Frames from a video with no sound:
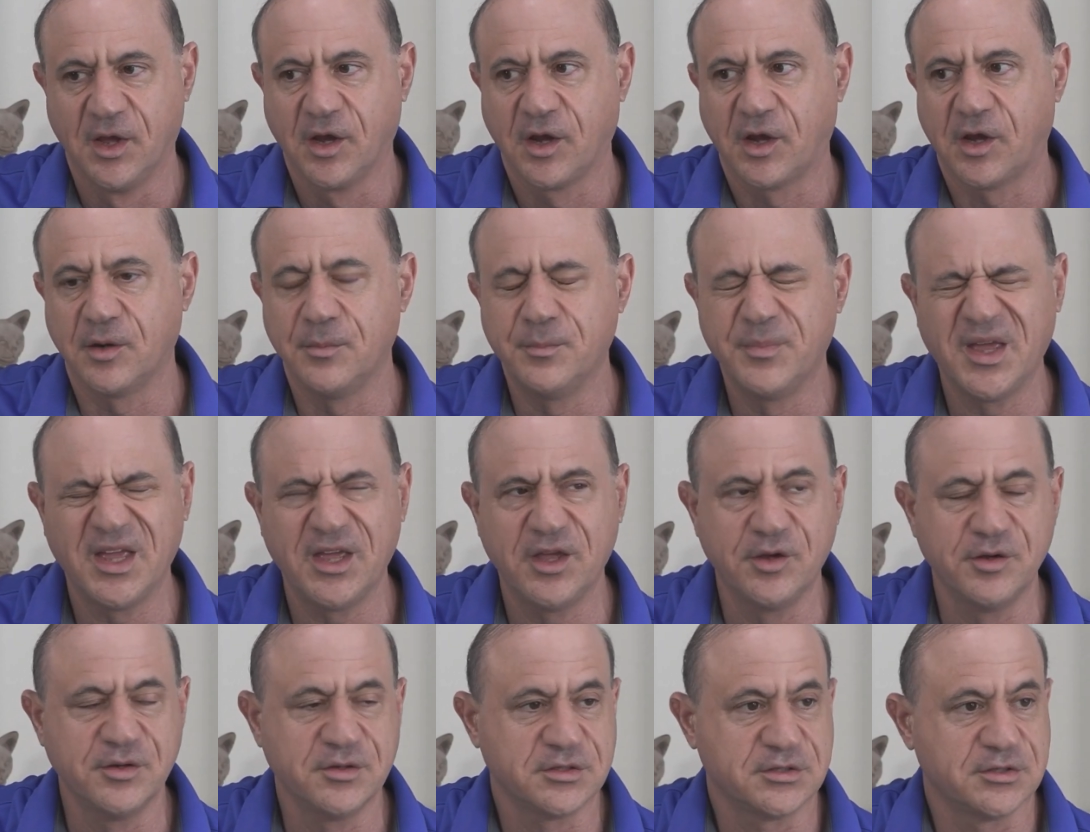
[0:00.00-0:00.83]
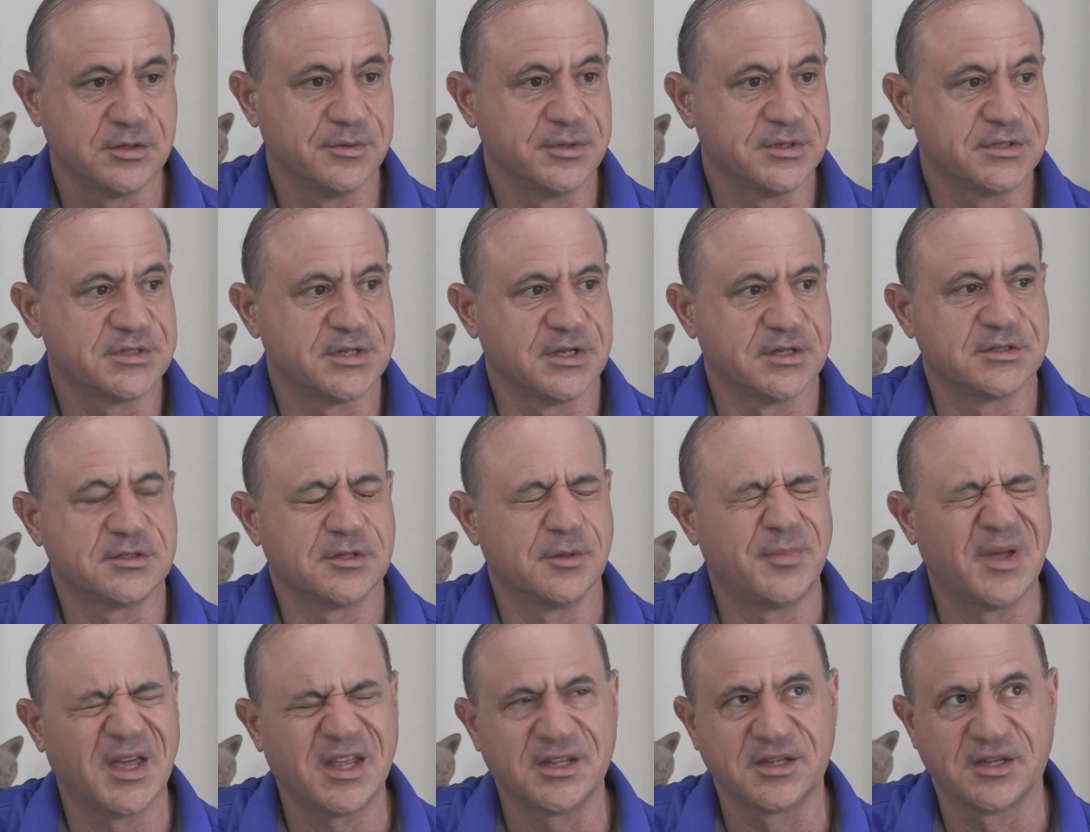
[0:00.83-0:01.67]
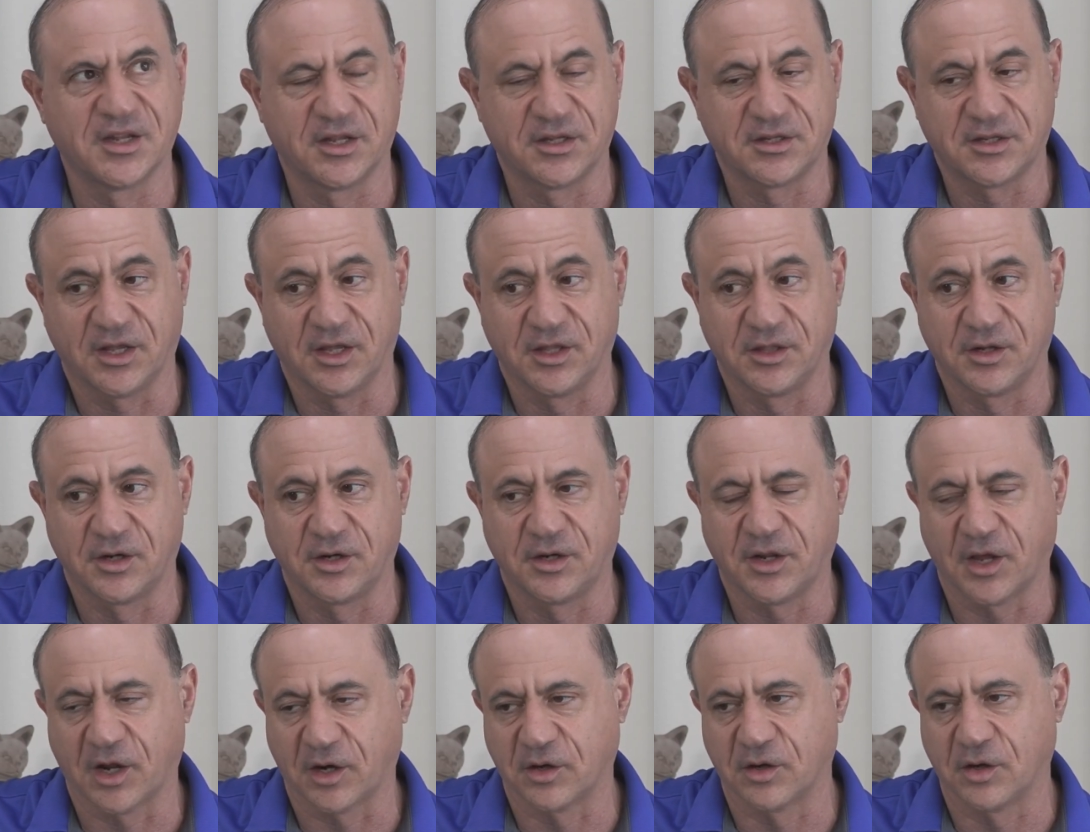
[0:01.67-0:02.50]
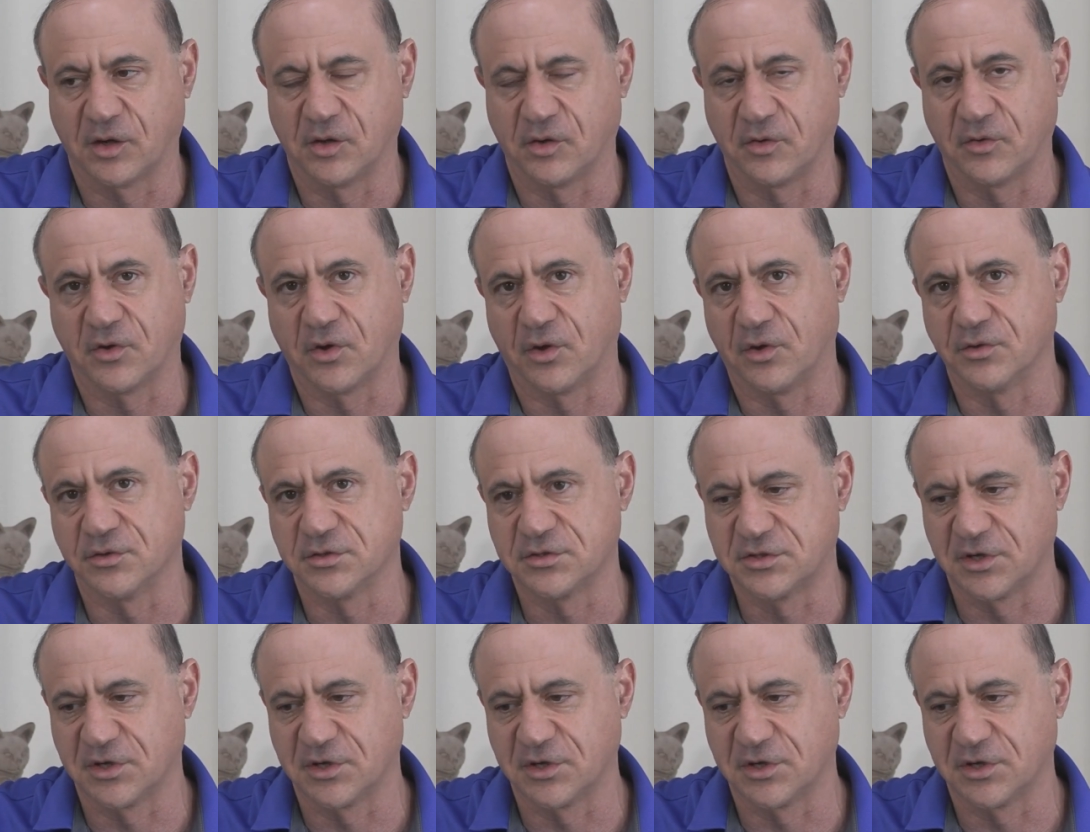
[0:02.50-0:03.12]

can be used to assist the business in their technical goals.